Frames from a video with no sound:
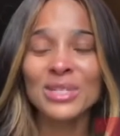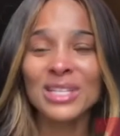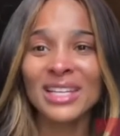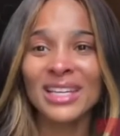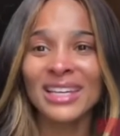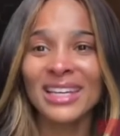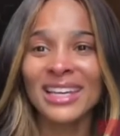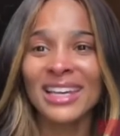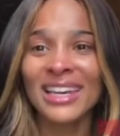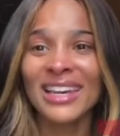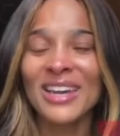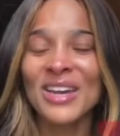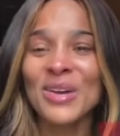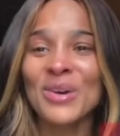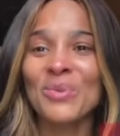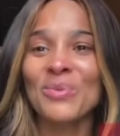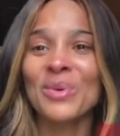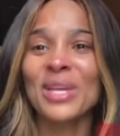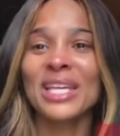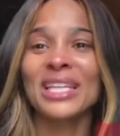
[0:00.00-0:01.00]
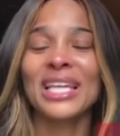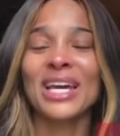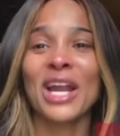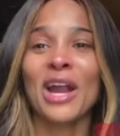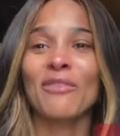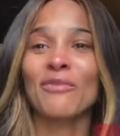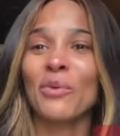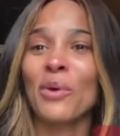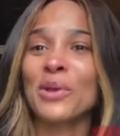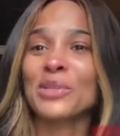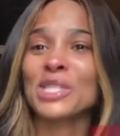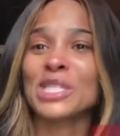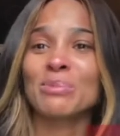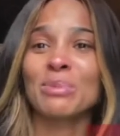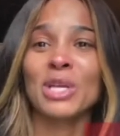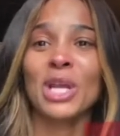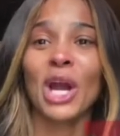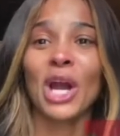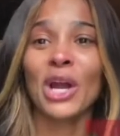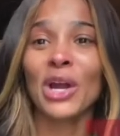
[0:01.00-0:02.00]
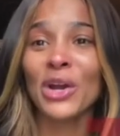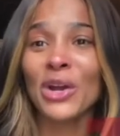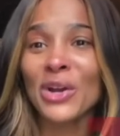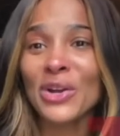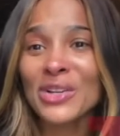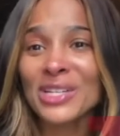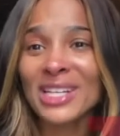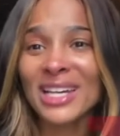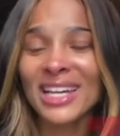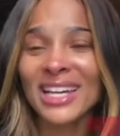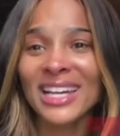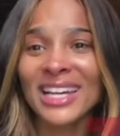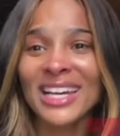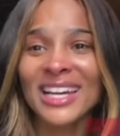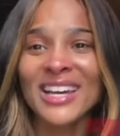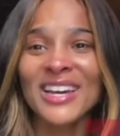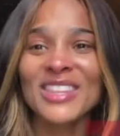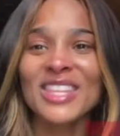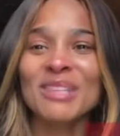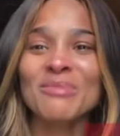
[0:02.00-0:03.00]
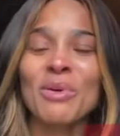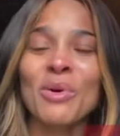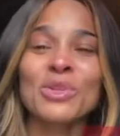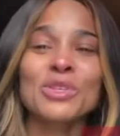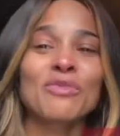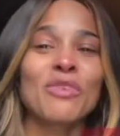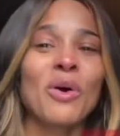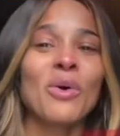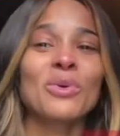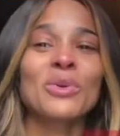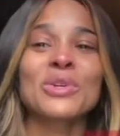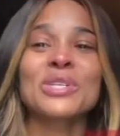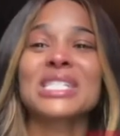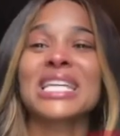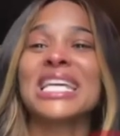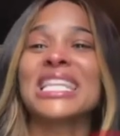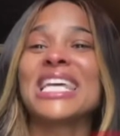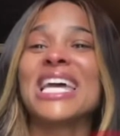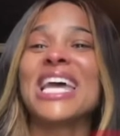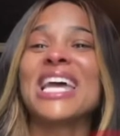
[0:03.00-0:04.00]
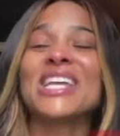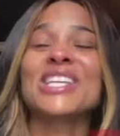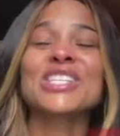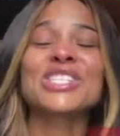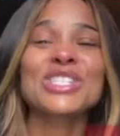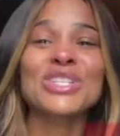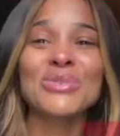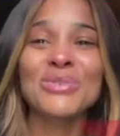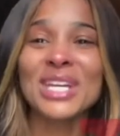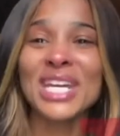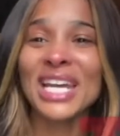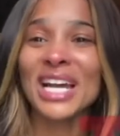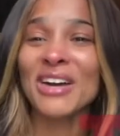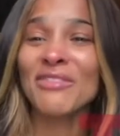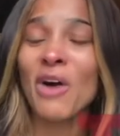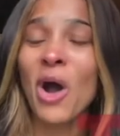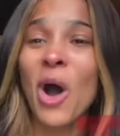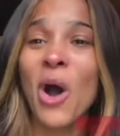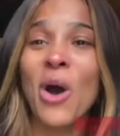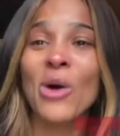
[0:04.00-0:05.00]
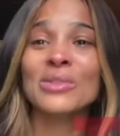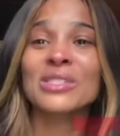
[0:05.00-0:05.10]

Right? A lot of you niggas just gonna have to die. Well, that's why it says two thirds gonna die.